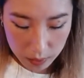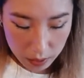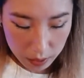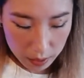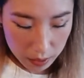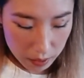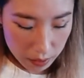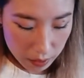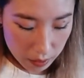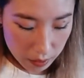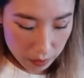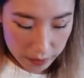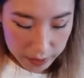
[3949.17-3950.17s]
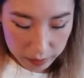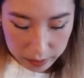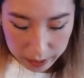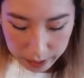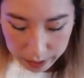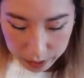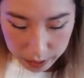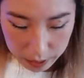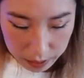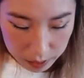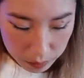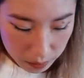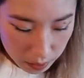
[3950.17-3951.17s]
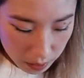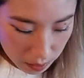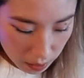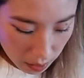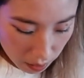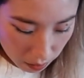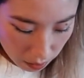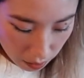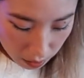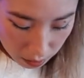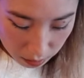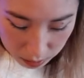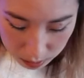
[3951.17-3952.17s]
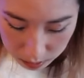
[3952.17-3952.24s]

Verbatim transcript: Okay, and then the final touch is we're gonna take that...